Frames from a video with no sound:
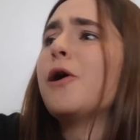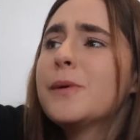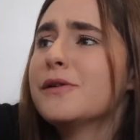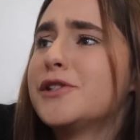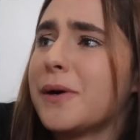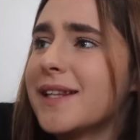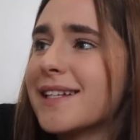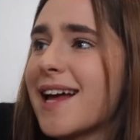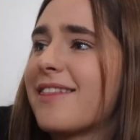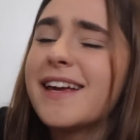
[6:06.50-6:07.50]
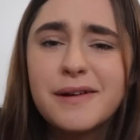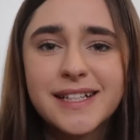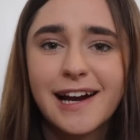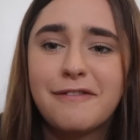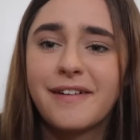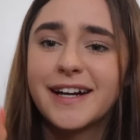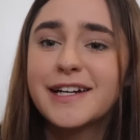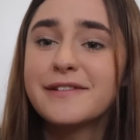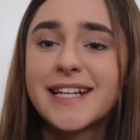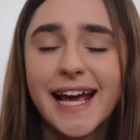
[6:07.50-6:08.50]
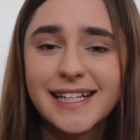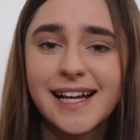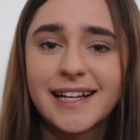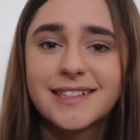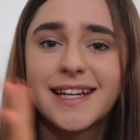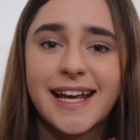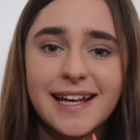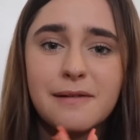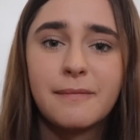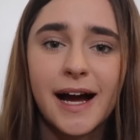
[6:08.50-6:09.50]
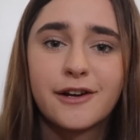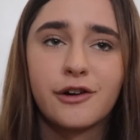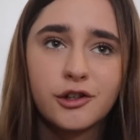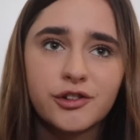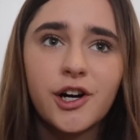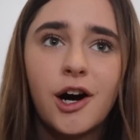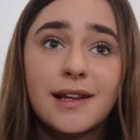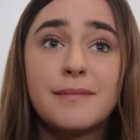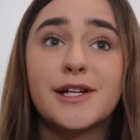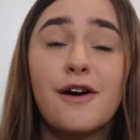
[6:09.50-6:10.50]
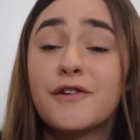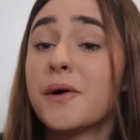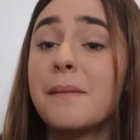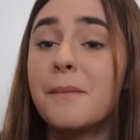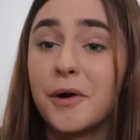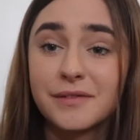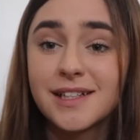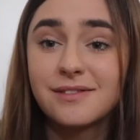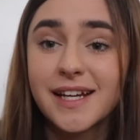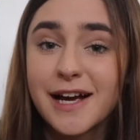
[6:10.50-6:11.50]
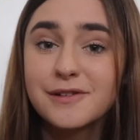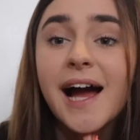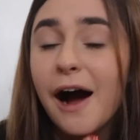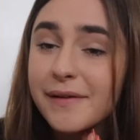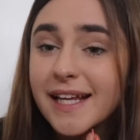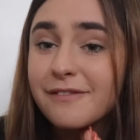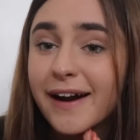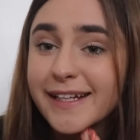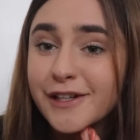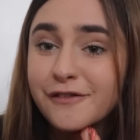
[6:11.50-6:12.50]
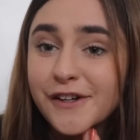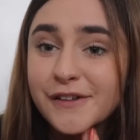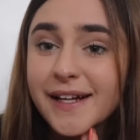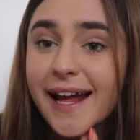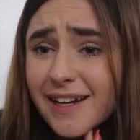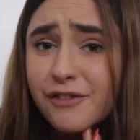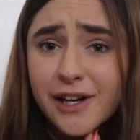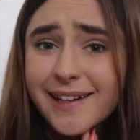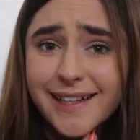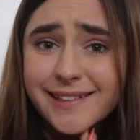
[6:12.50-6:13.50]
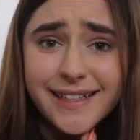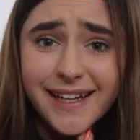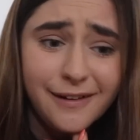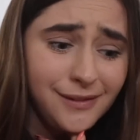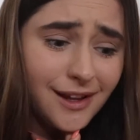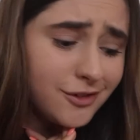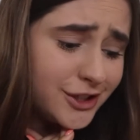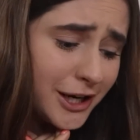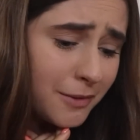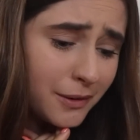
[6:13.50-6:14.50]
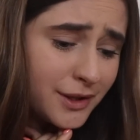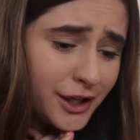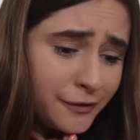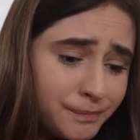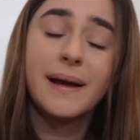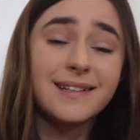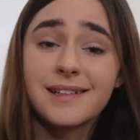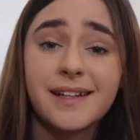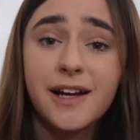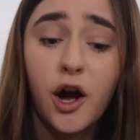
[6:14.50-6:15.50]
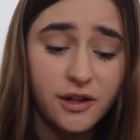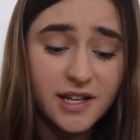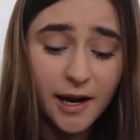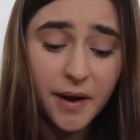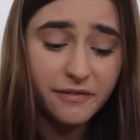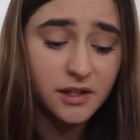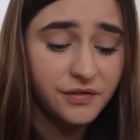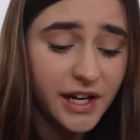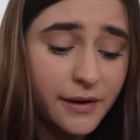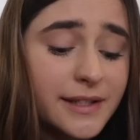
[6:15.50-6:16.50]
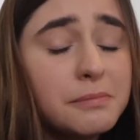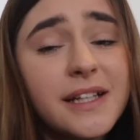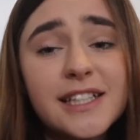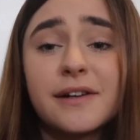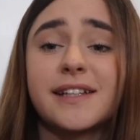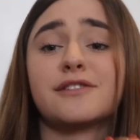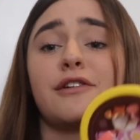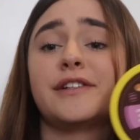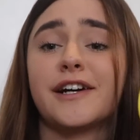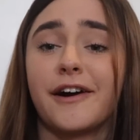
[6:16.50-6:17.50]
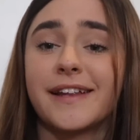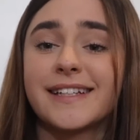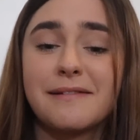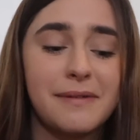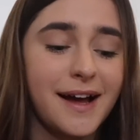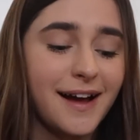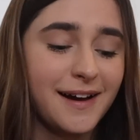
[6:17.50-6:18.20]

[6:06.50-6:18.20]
Hope you enjoyed this. I think it was kind of fun to do a taste test in my grocery haul. Let me know if you want more of these videos. I always like finding new food. And if you guys like seeing it, I would love to share more with you. Basically, all you have to take away from this video is please go get this roasted garlic dip.